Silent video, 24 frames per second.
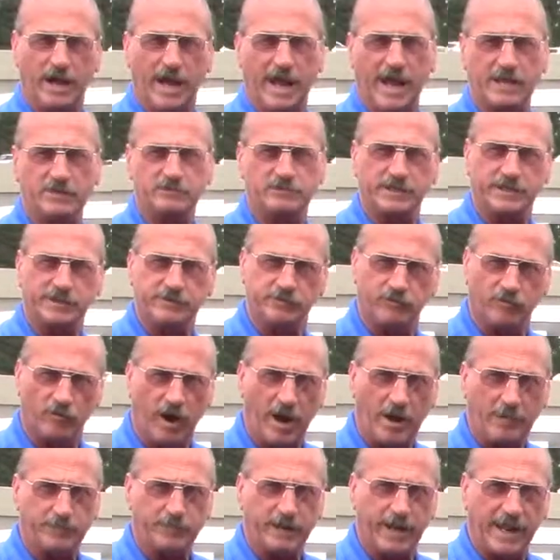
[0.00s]
actually
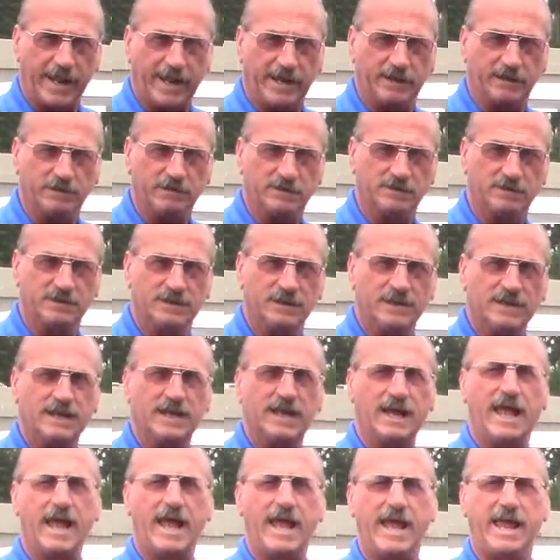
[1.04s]
drop down
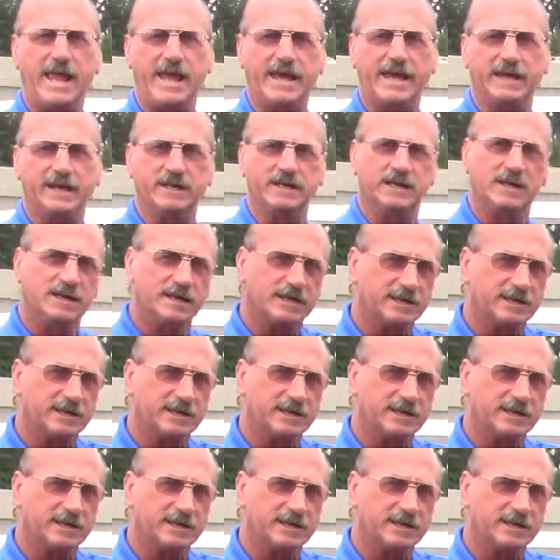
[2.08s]
and